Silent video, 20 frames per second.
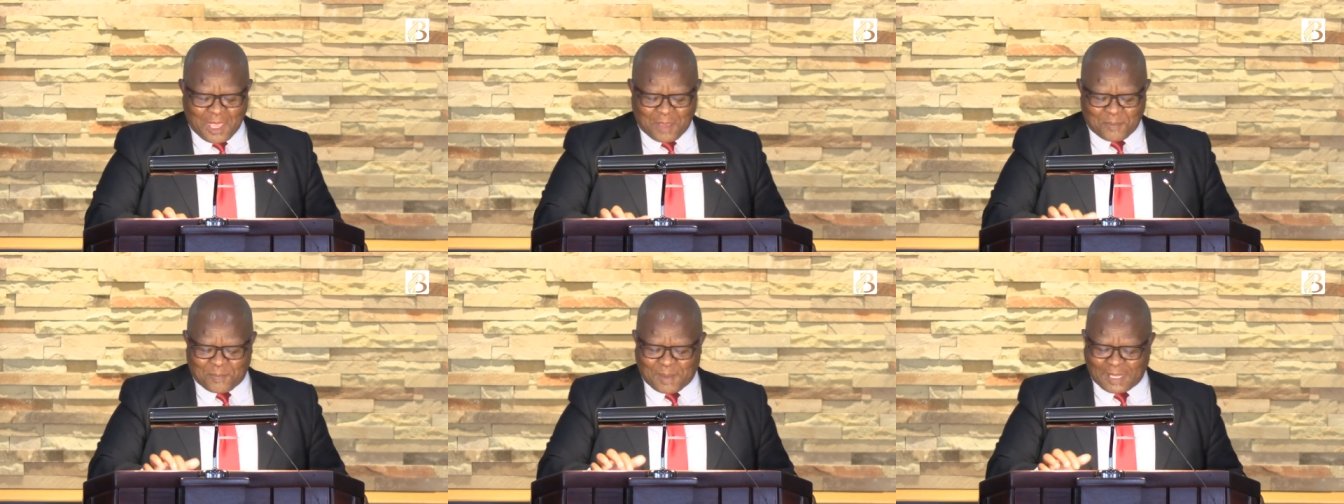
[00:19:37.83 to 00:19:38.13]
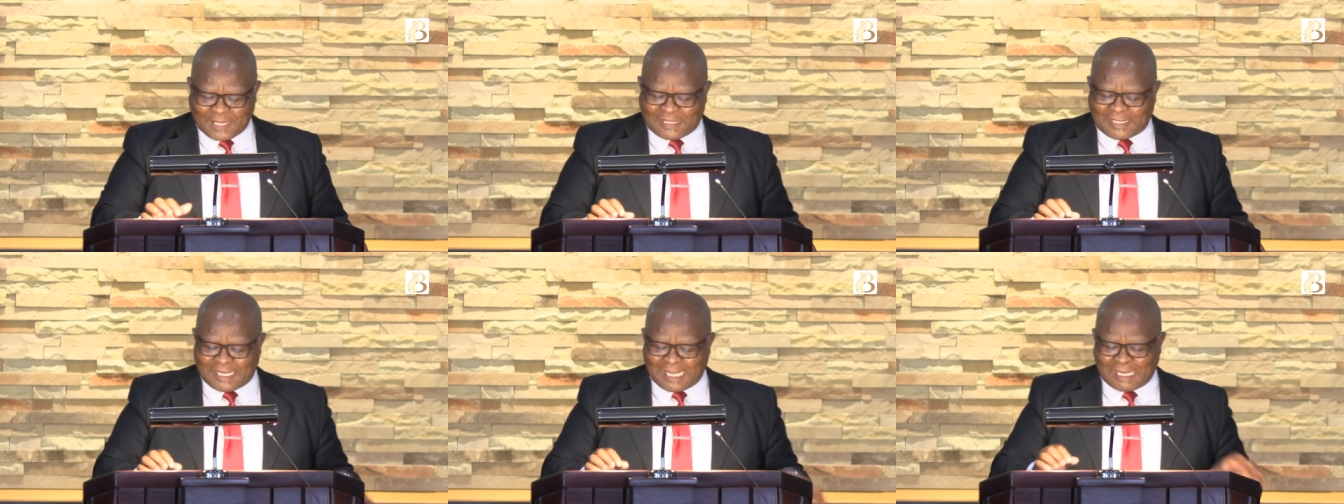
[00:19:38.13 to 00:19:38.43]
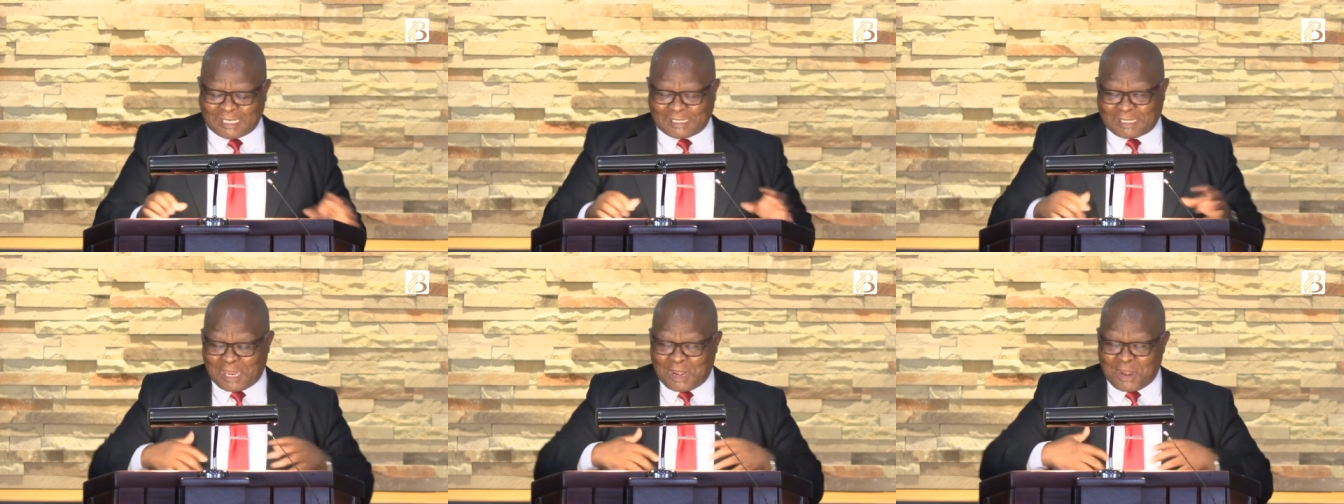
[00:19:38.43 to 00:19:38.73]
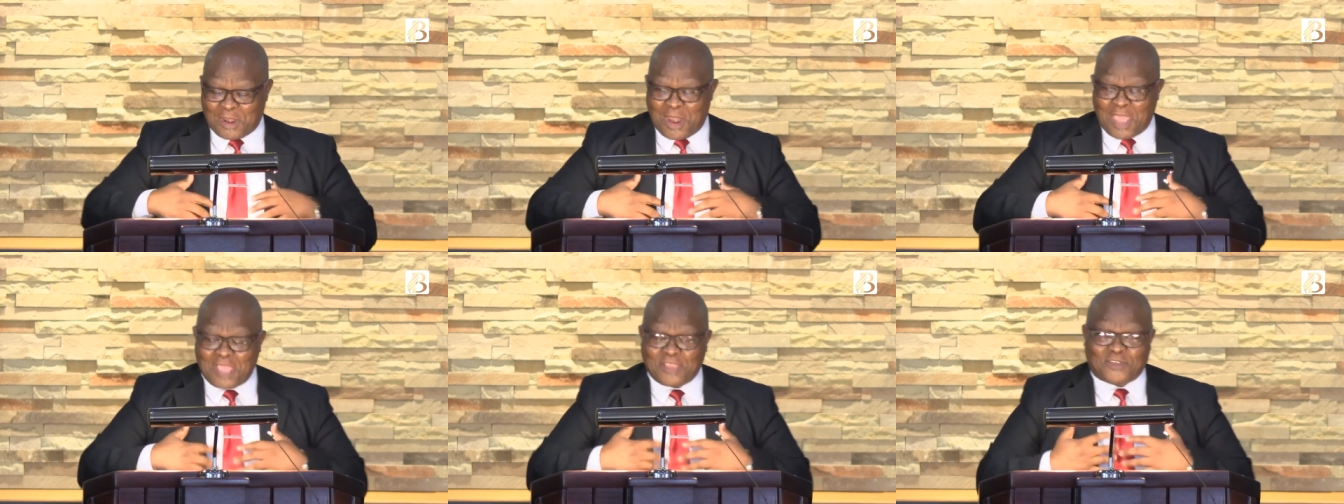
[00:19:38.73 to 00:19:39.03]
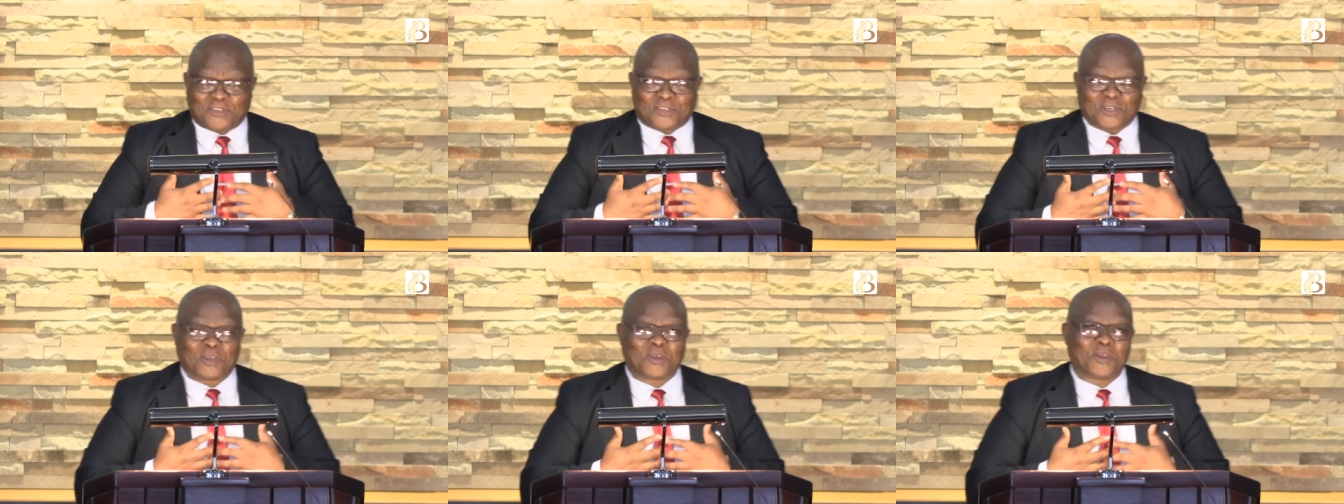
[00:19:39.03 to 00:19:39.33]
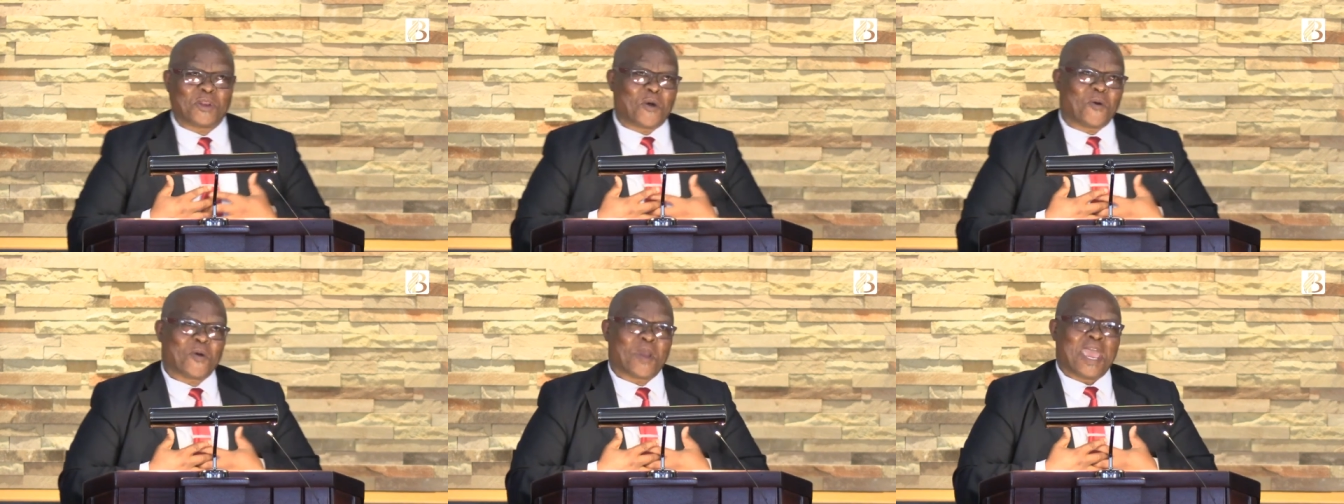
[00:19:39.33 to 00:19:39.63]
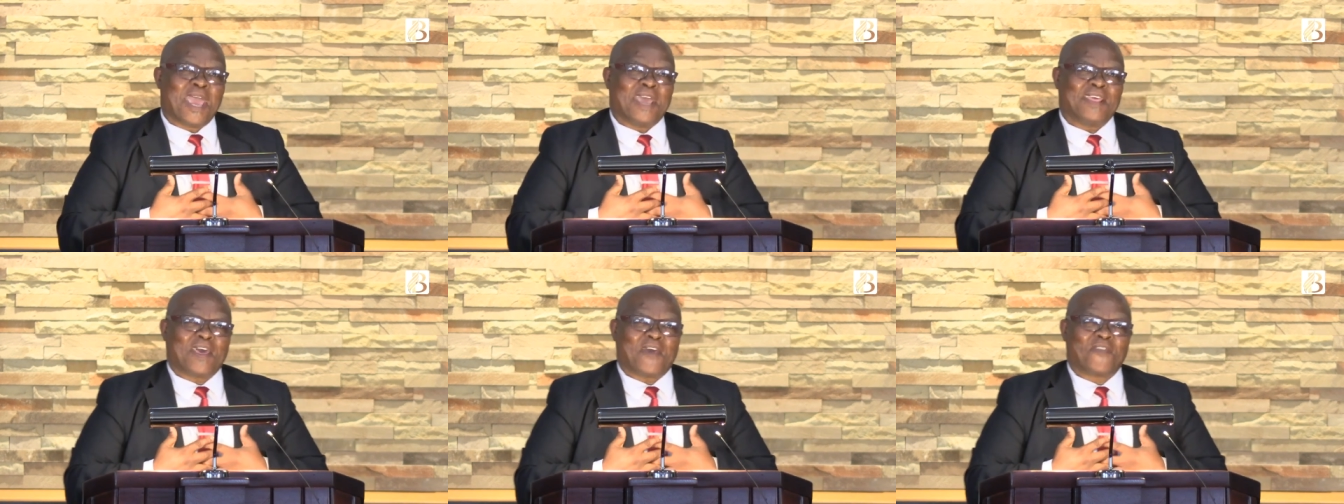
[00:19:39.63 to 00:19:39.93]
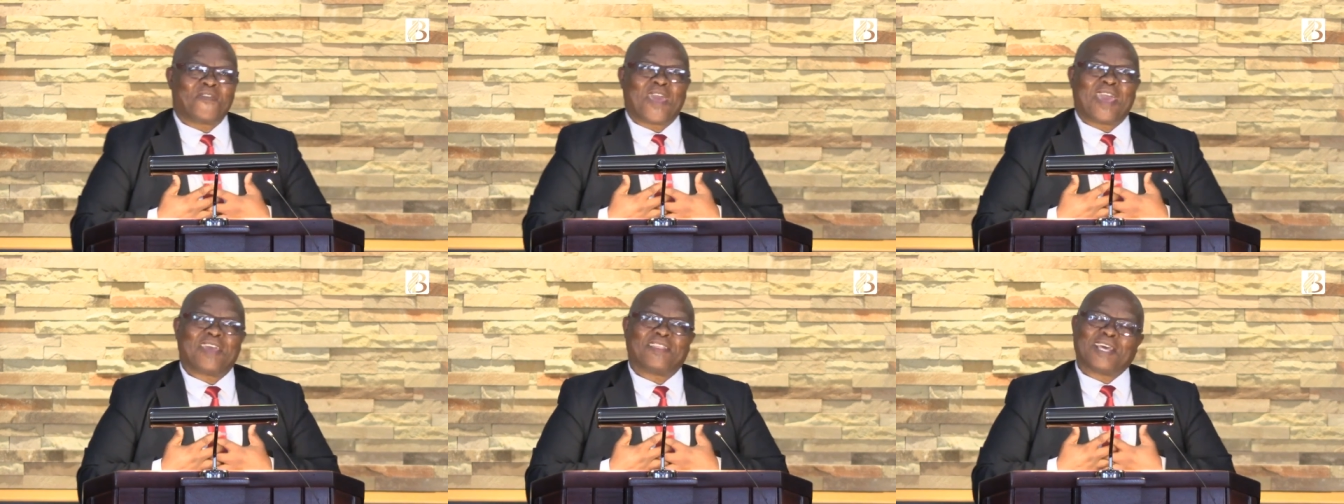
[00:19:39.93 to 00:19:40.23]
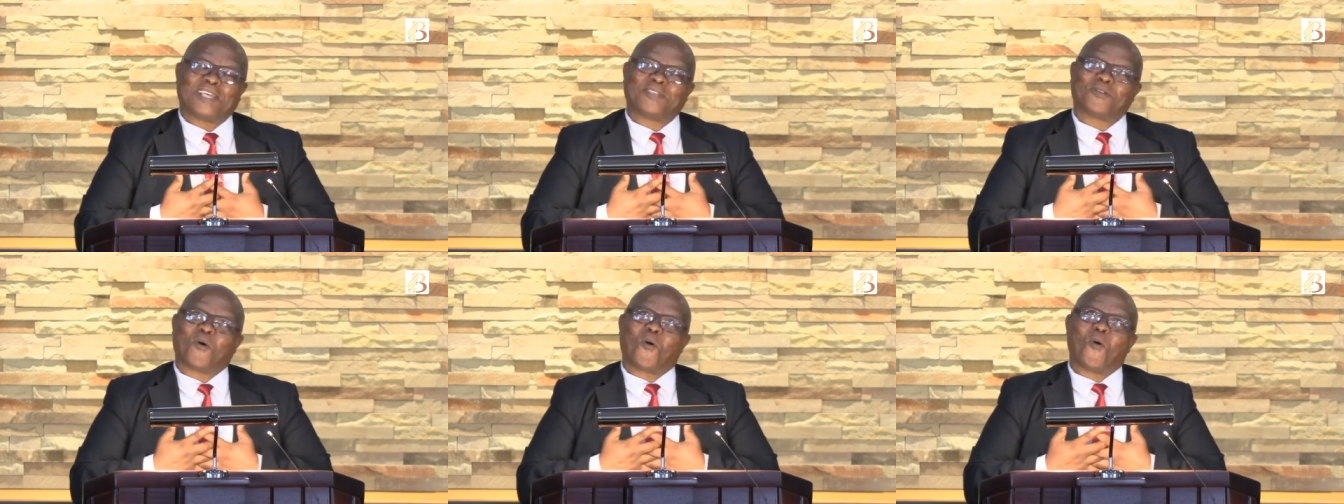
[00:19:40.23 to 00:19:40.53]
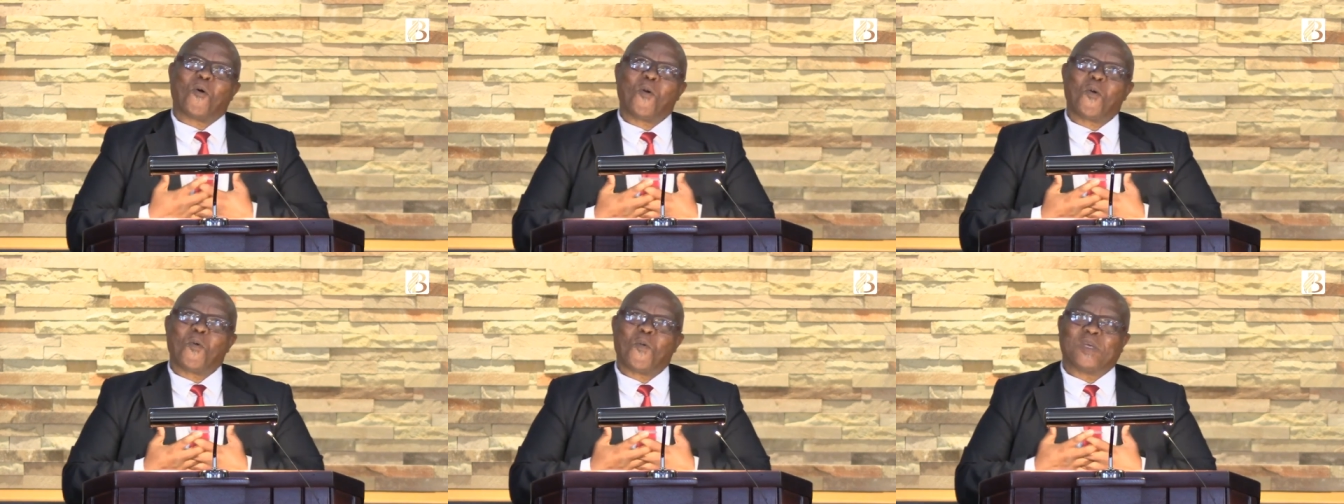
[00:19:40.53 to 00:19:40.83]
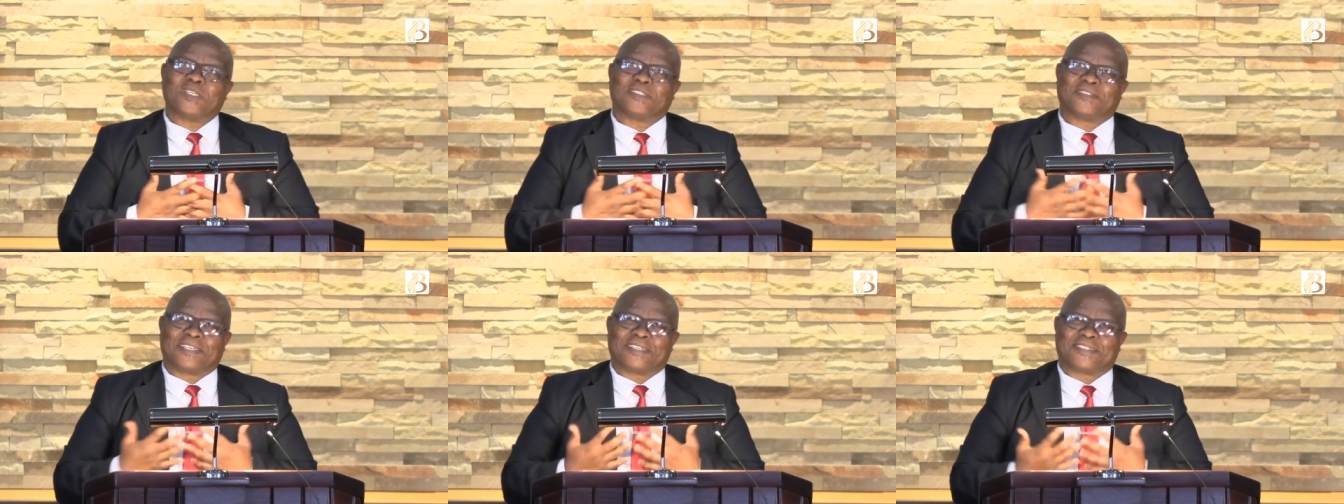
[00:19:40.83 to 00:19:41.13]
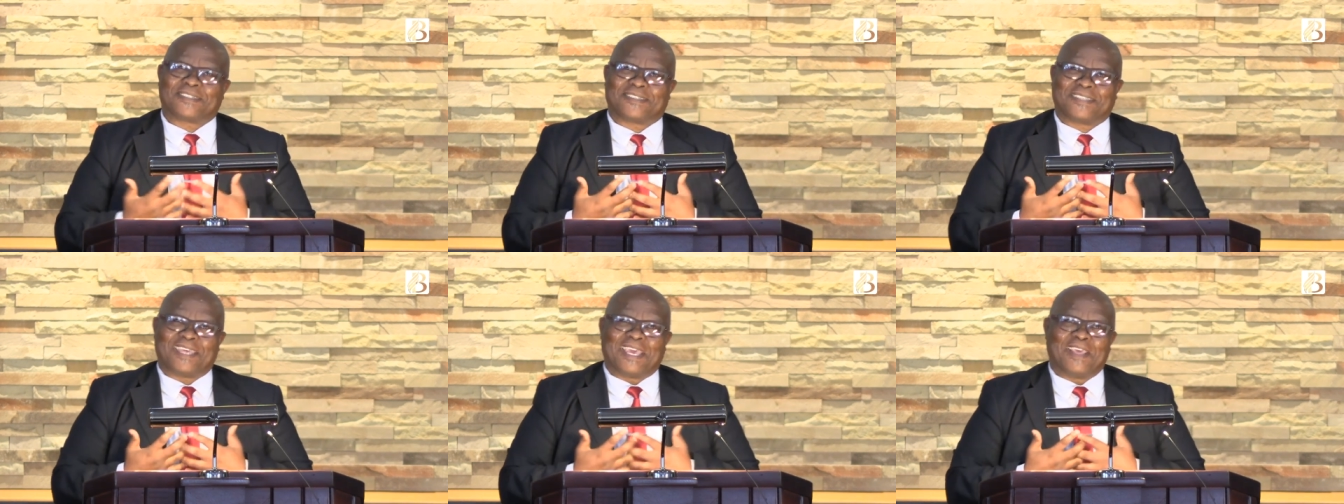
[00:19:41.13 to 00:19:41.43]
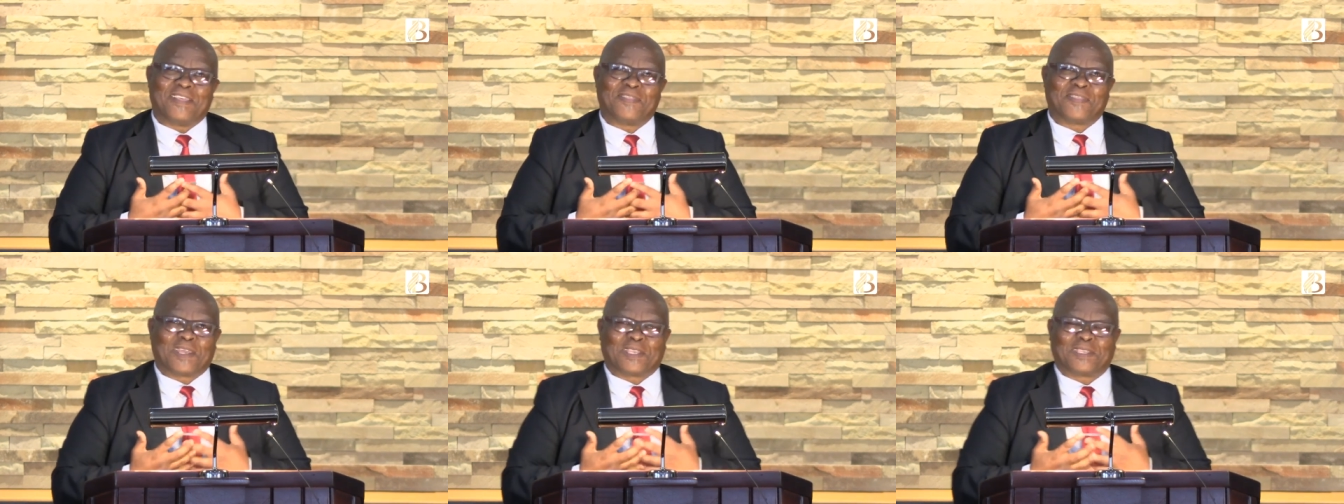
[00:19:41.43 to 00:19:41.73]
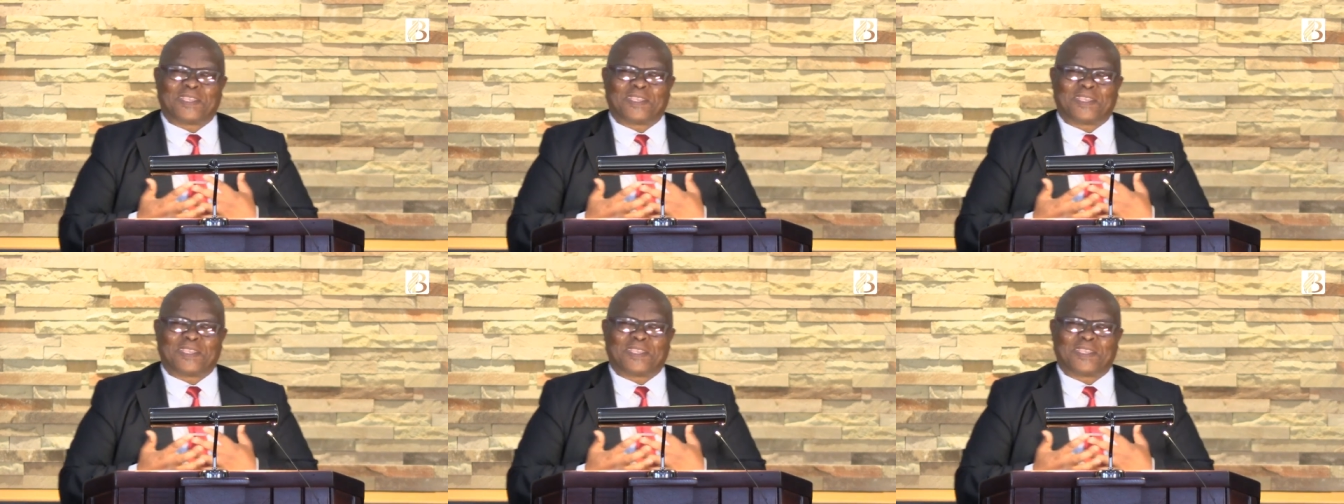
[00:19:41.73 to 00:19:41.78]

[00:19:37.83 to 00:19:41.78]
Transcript: But uh, the nature, you know, there's always this thing that,